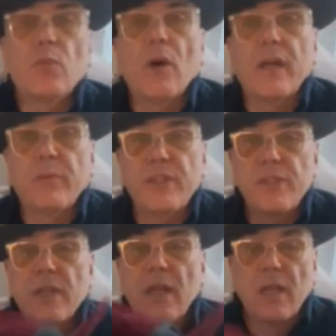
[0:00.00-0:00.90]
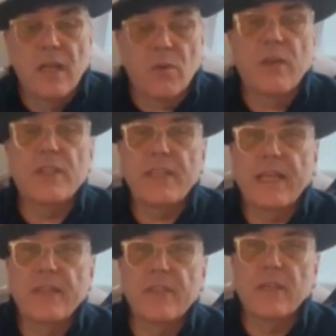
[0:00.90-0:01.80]
wide, which is quite a
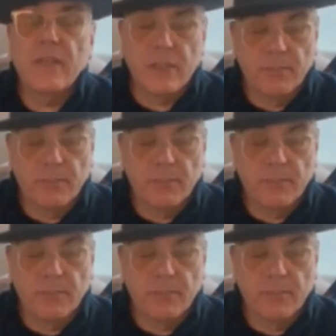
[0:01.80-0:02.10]
standard size to